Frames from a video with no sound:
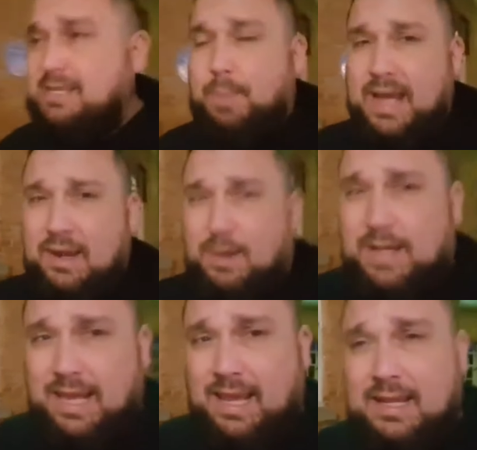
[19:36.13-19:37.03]
a banging
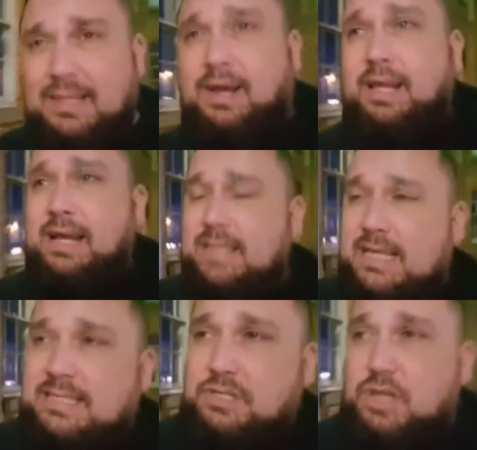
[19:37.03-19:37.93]
idea. Like that, it's
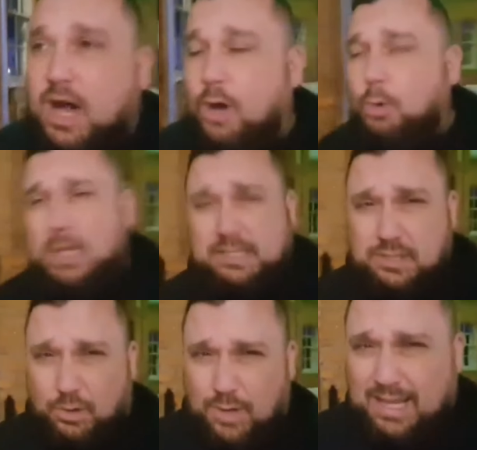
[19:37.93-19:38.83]
such an old
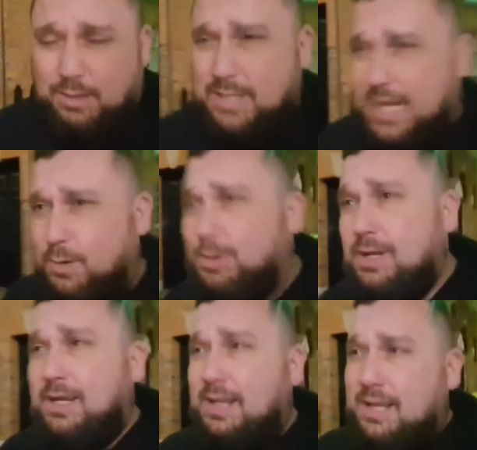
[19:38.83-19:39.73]
historic hotel
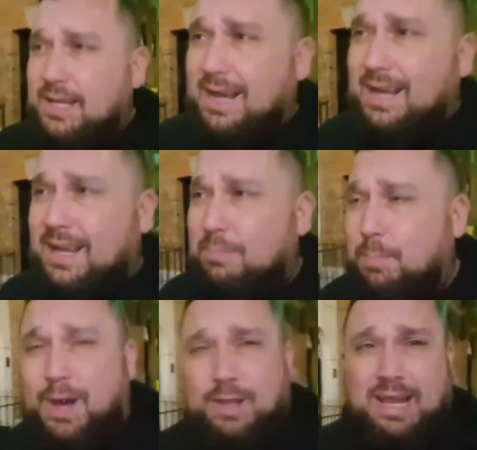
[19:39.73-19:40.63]
and
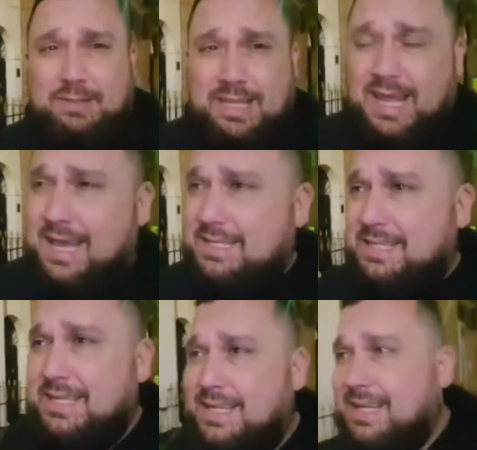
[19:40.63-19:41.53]
bar
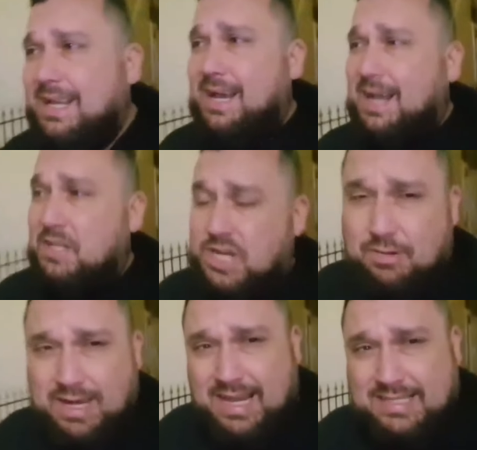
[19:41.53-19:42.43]
downstairs.
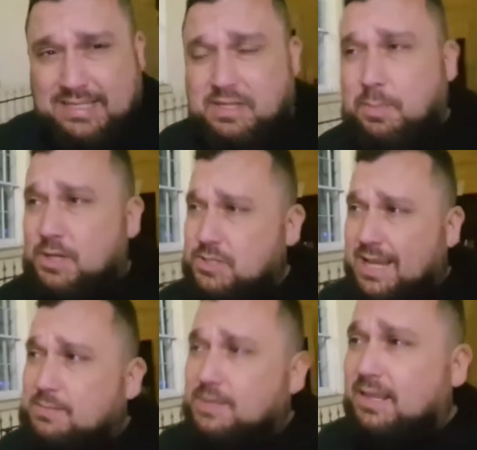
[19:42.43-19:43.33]
Cherry downstairs on the bar, she's
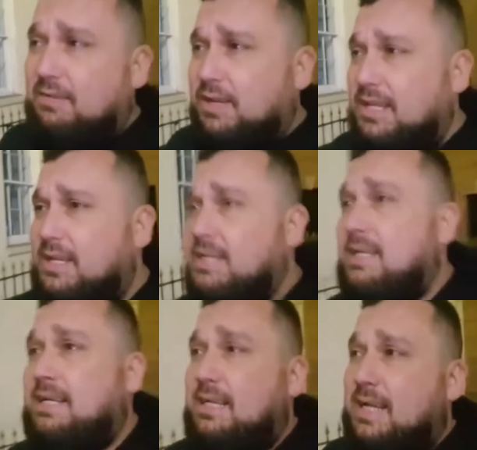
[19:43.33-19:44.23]
absolutely lovely.
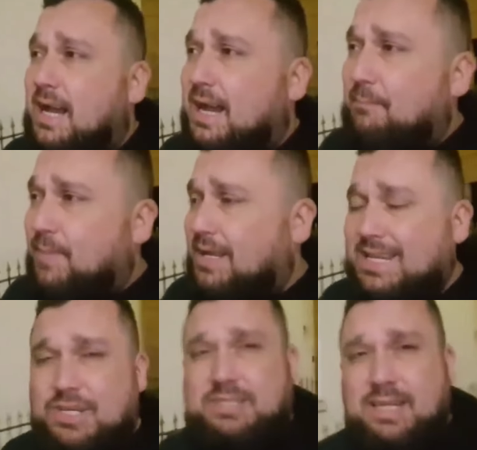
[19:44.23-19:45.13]
And
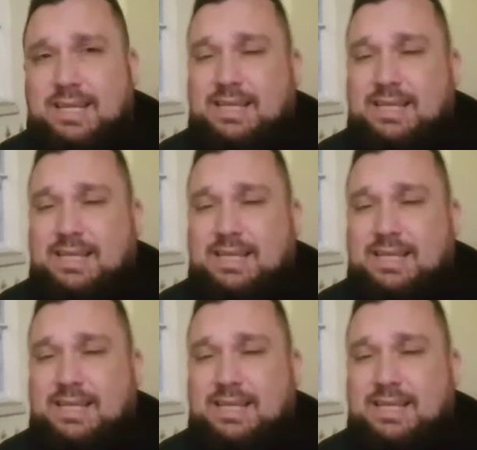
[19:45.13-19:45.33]
it's just